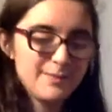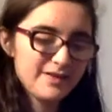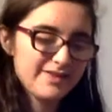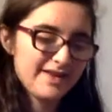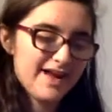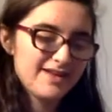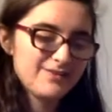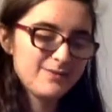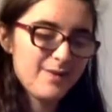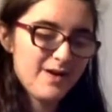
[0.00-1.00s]
I don't know how to
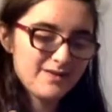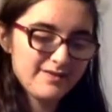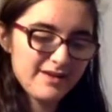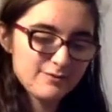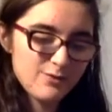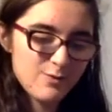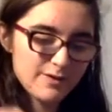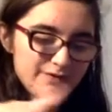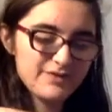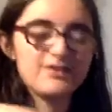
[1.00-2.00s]
like record the stuff on my